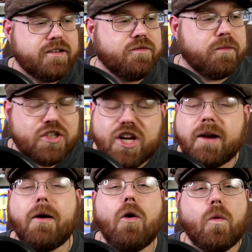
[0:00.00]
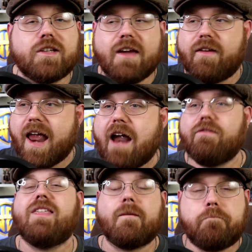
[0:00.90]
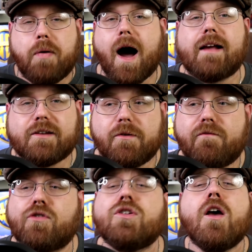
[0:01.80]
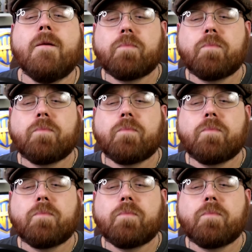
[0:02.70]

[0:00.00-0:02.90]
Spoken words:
Machinima was giving everything positive reviews.